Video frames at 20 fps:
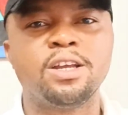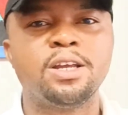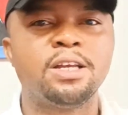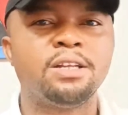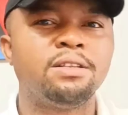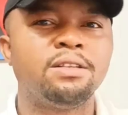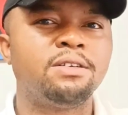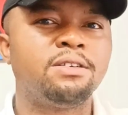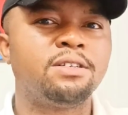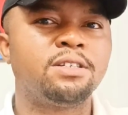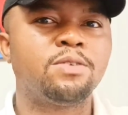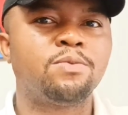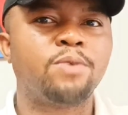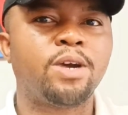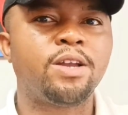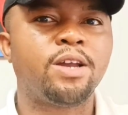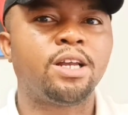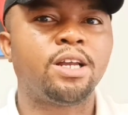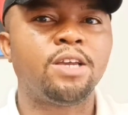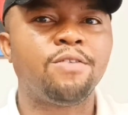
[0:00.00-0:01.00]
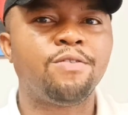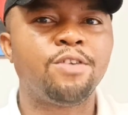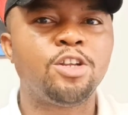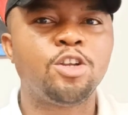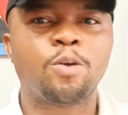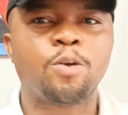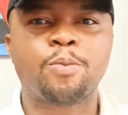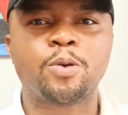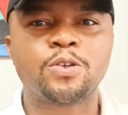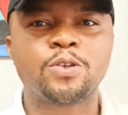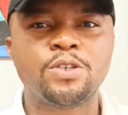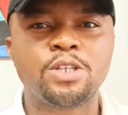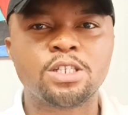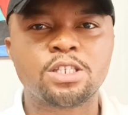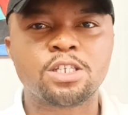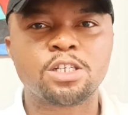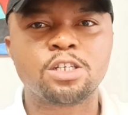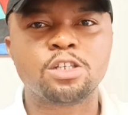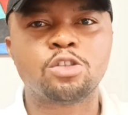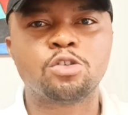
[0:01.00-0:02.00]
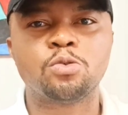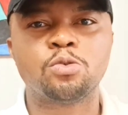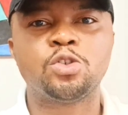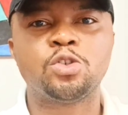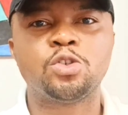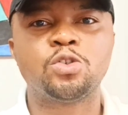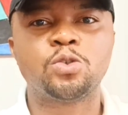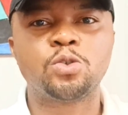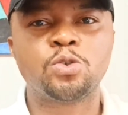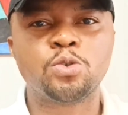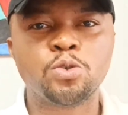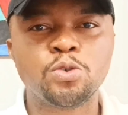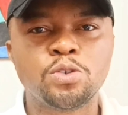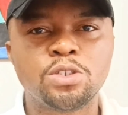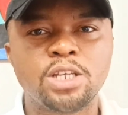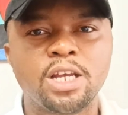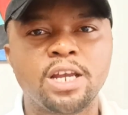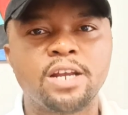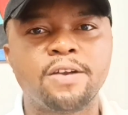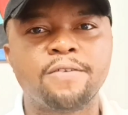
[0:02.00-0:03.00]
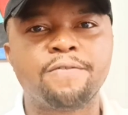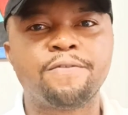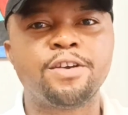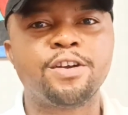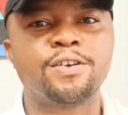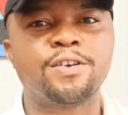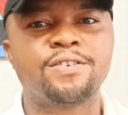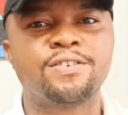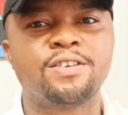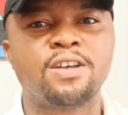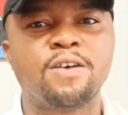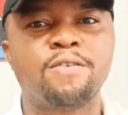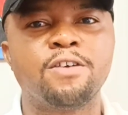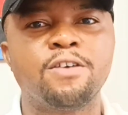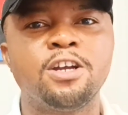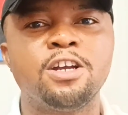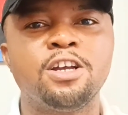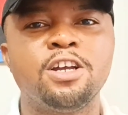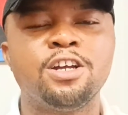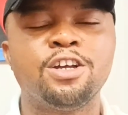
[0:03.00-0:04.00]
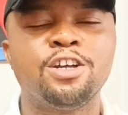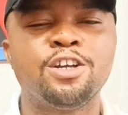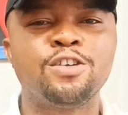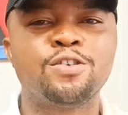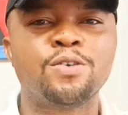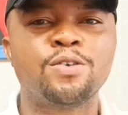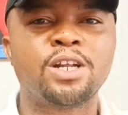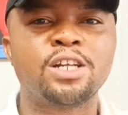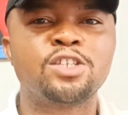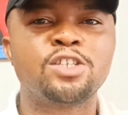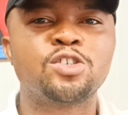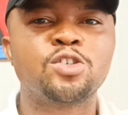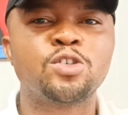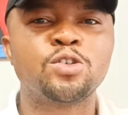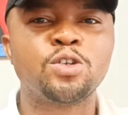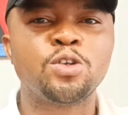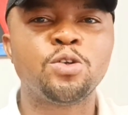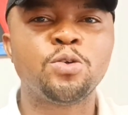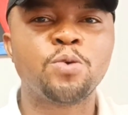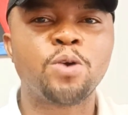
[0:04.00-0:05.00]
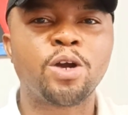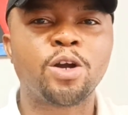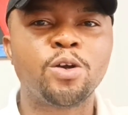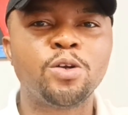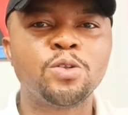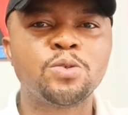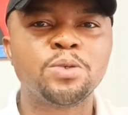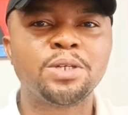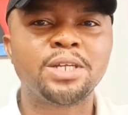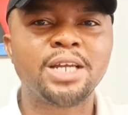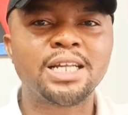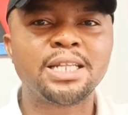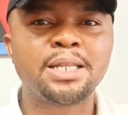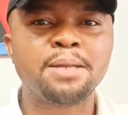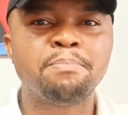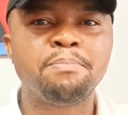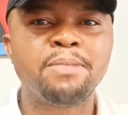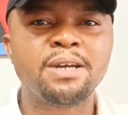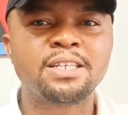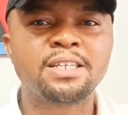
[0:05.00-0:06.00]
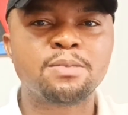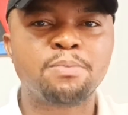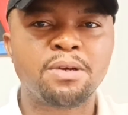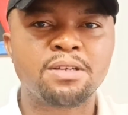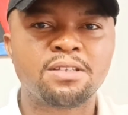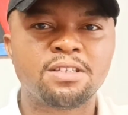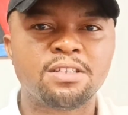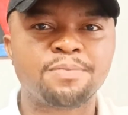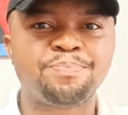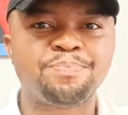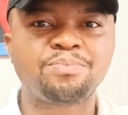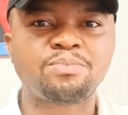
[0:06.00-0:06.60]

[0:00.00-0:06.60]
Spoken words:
The reason why you're given the opportunity to choose a referee yourself is so that you are going to get the best person